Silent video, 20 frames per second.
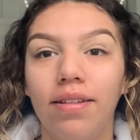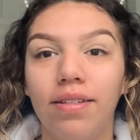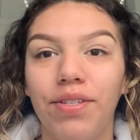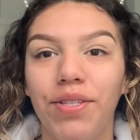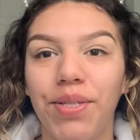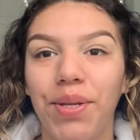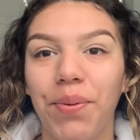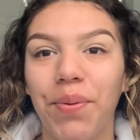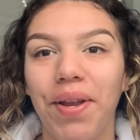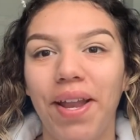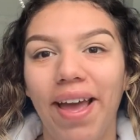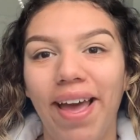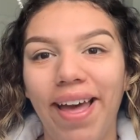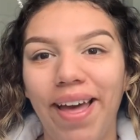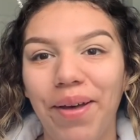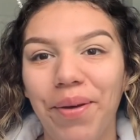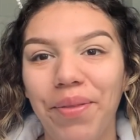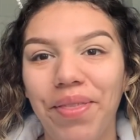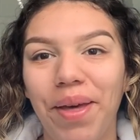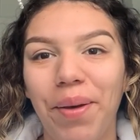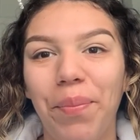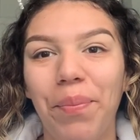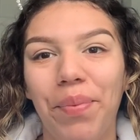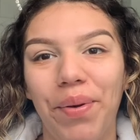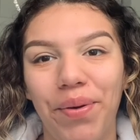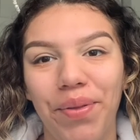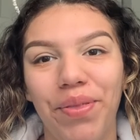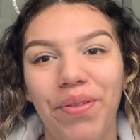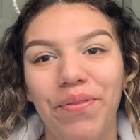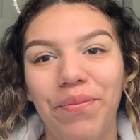So now that
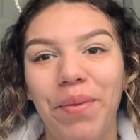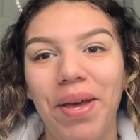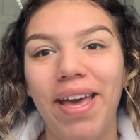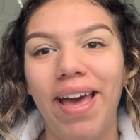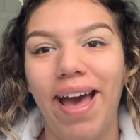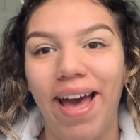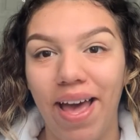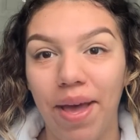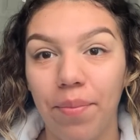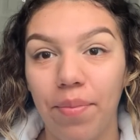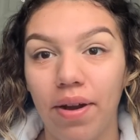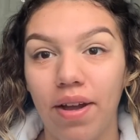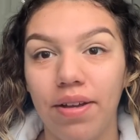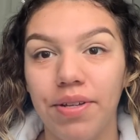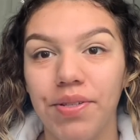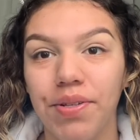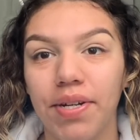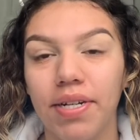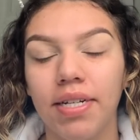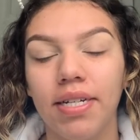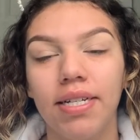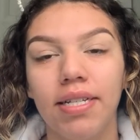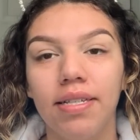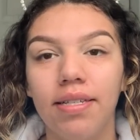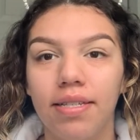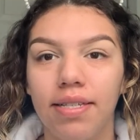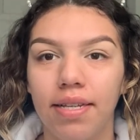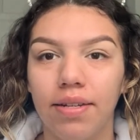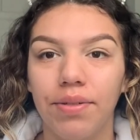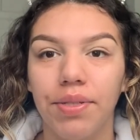both of my eyebrows are
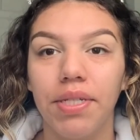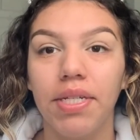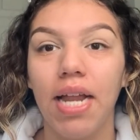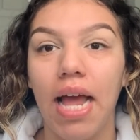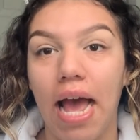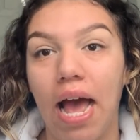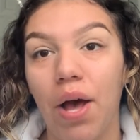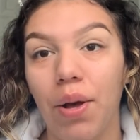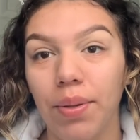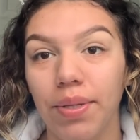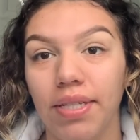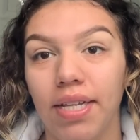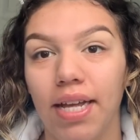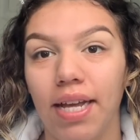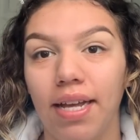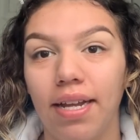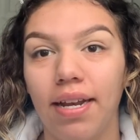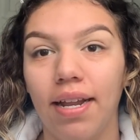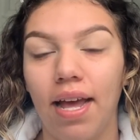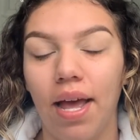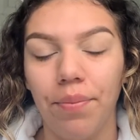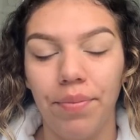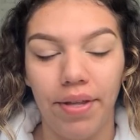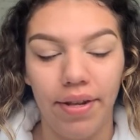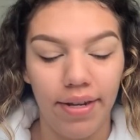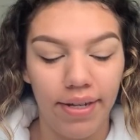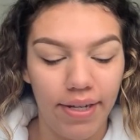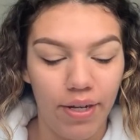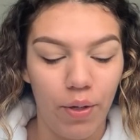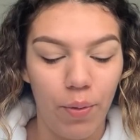concealed and outlined, I'm
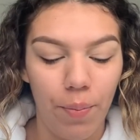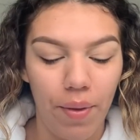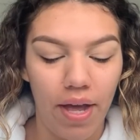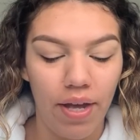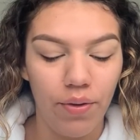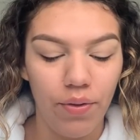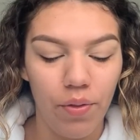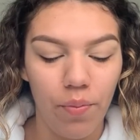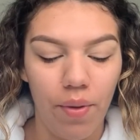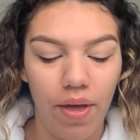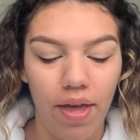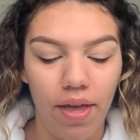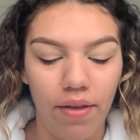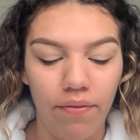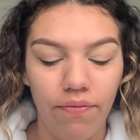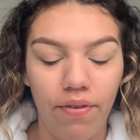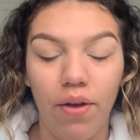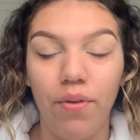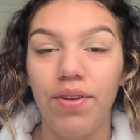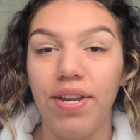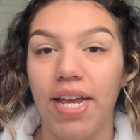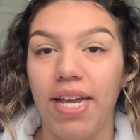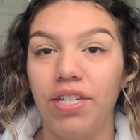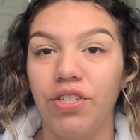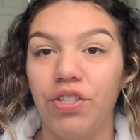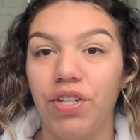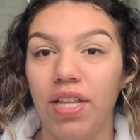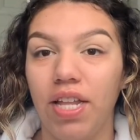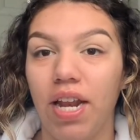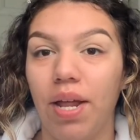gonna go back with my
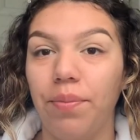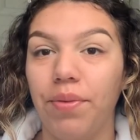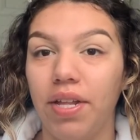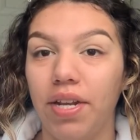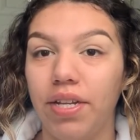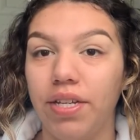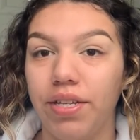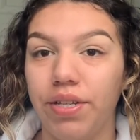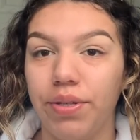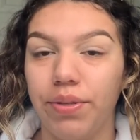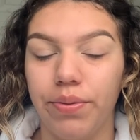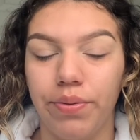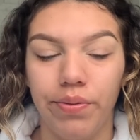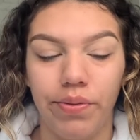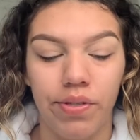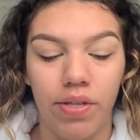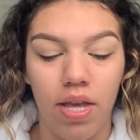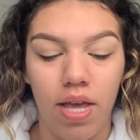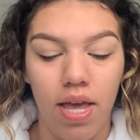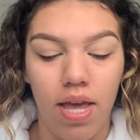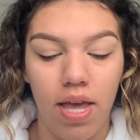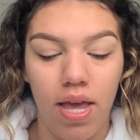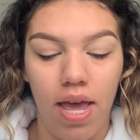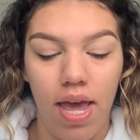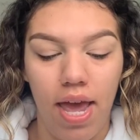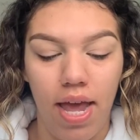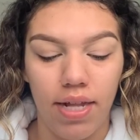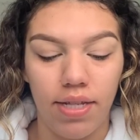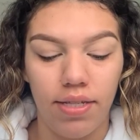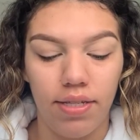foundation that I'm gonna use.
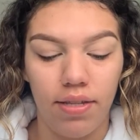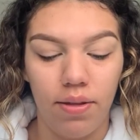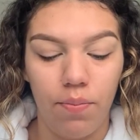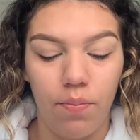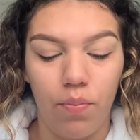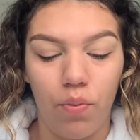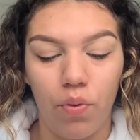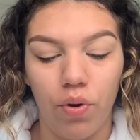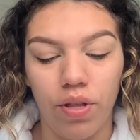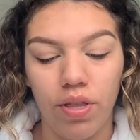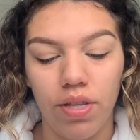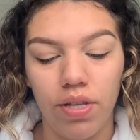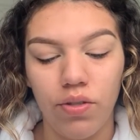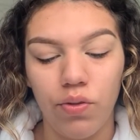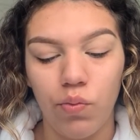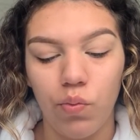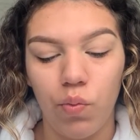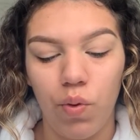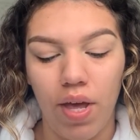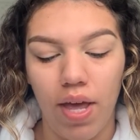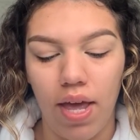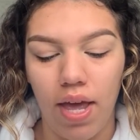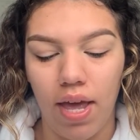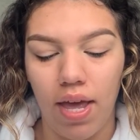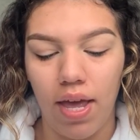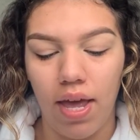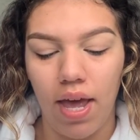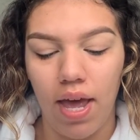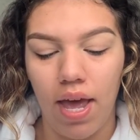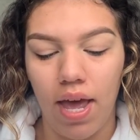It's the Born This
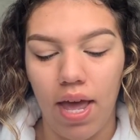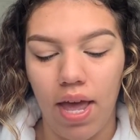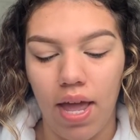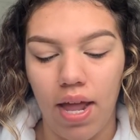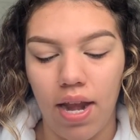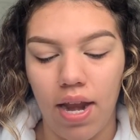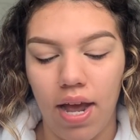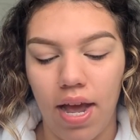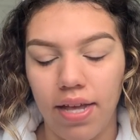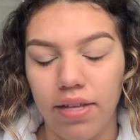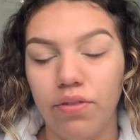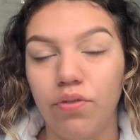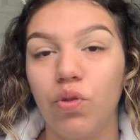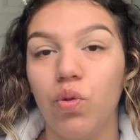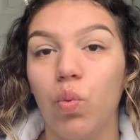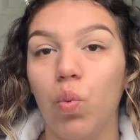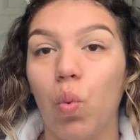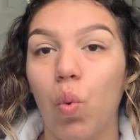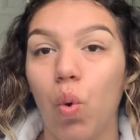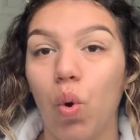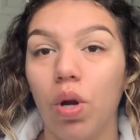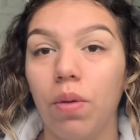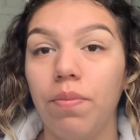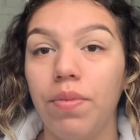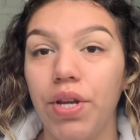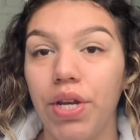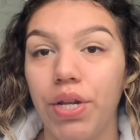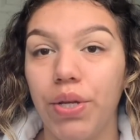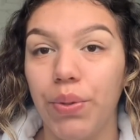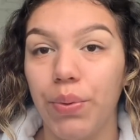Way, and I use Warm
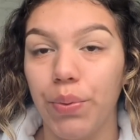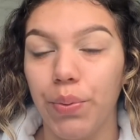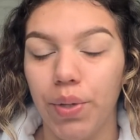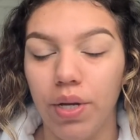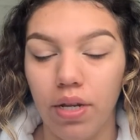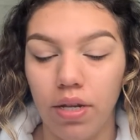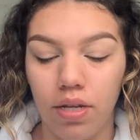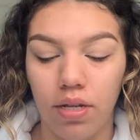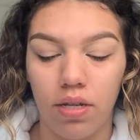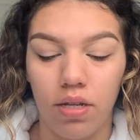Nude.